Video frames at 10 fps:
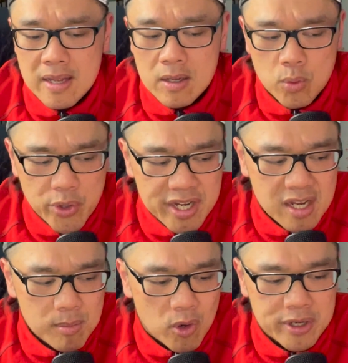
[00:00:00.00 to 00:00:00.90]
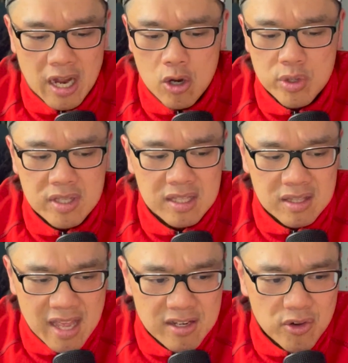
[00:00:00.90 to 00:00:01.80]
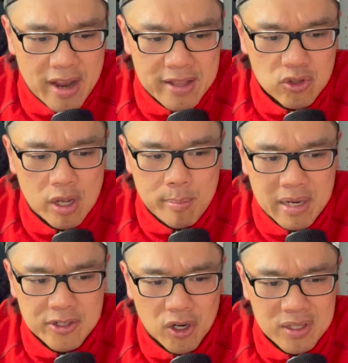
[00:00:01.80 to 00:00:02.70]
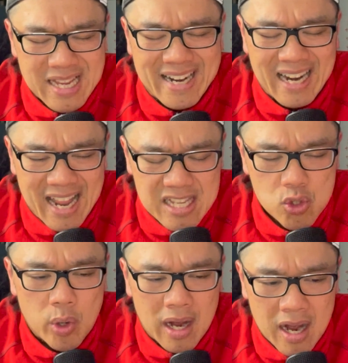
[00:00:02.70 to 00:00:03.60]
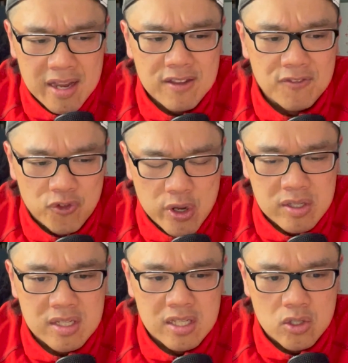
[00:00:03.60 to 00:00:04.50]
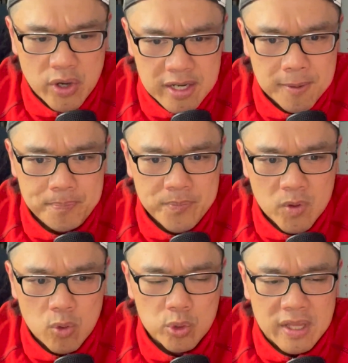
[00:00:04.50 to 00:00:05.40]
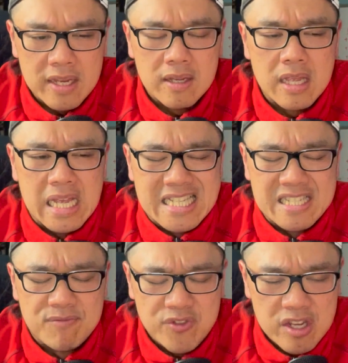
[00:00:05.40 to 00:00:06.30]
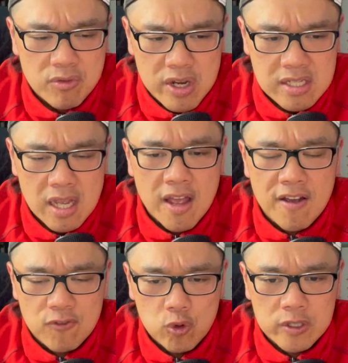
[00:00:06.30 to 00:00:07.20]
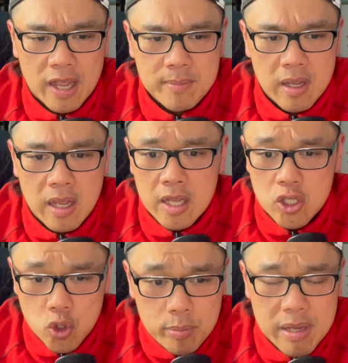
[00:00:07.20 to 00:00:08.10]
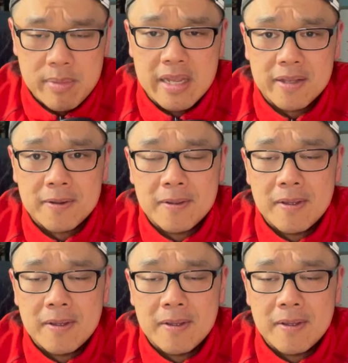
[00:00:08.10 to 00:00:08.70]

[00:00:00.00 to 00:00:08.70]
reading up on how you turn 10 grand to $1 million, unless you're a high frequency trader who take a severe risk full time, you may make it.